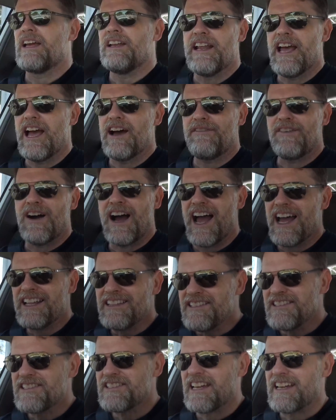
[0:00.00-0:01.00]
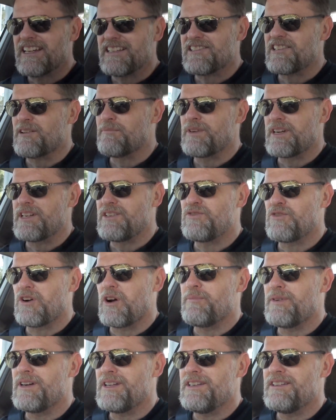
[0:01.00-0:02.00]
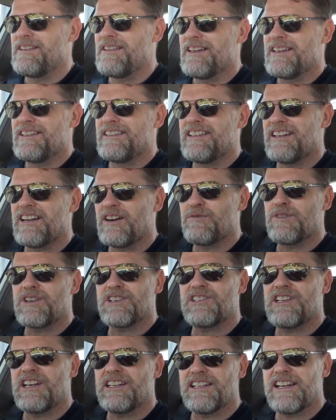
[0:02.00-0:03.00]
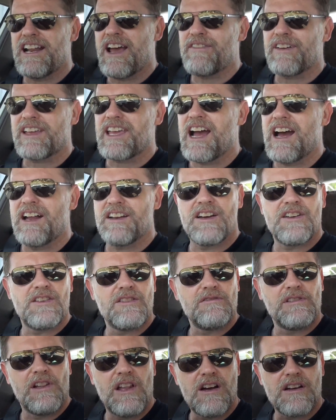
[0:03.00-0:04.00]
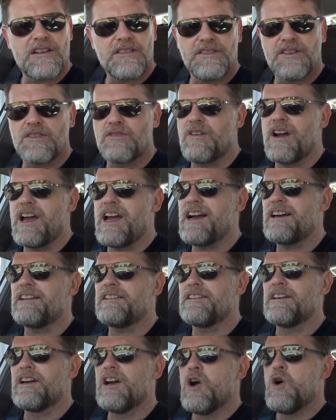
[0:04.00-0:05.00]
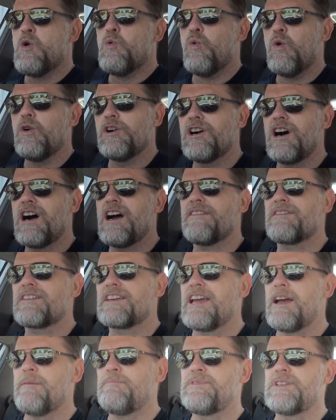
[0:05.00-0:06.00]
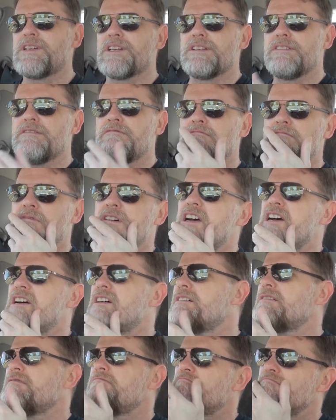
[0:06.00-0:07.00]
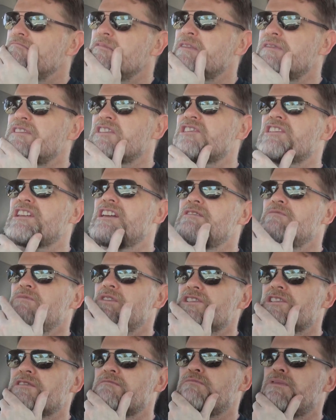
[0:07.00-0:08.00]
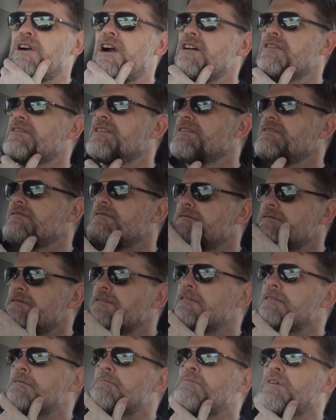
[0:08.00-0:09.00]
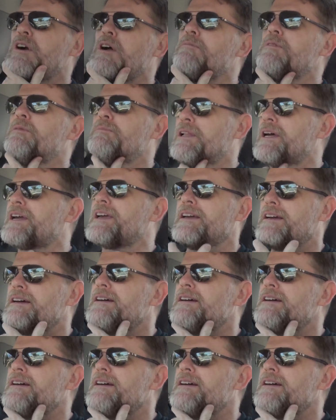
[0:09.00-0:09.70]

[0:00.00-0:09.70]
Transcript: Now, if I hadn't seen somebody drop it, then I would have seen an avocado lying on the ground. Would I have kept it? Well, if the skin wasn't broken, probably.